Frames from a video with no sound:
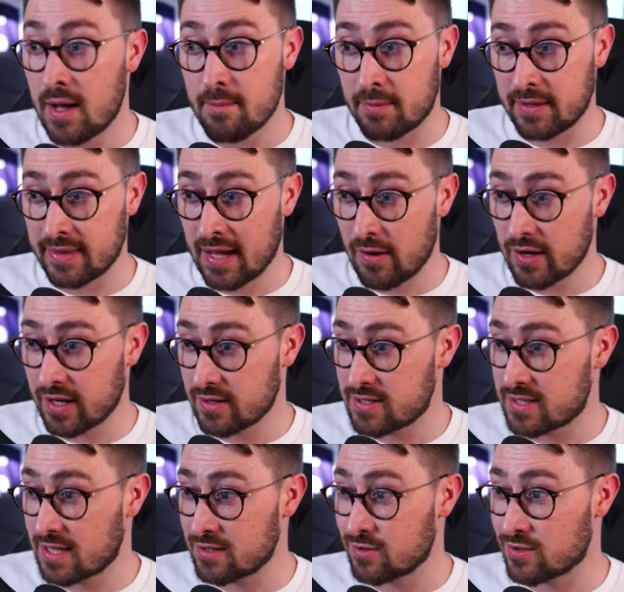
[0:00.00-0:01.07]
But now I go to
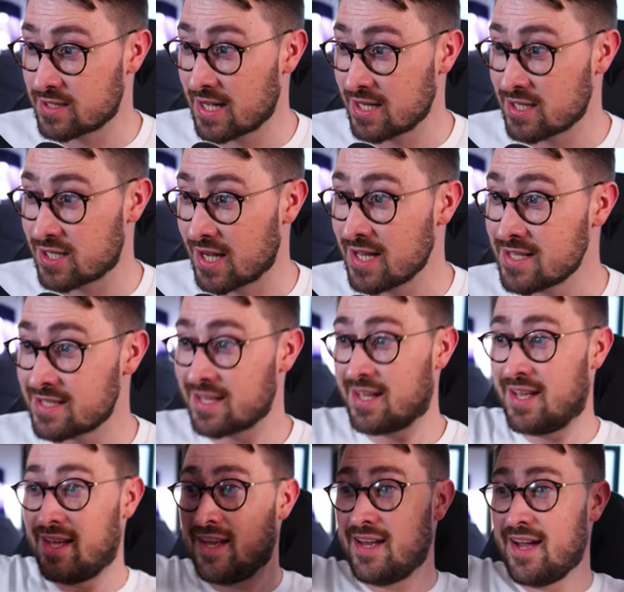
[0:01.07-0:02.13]
Daniel Sanchez,
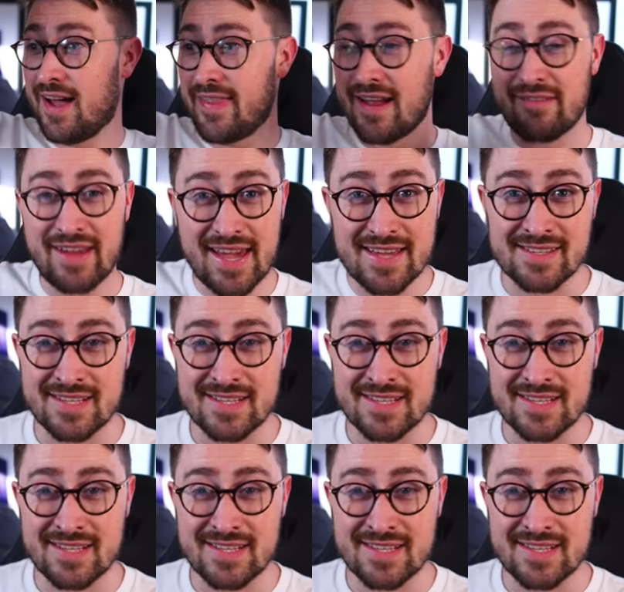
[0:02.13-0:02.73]
and there he is.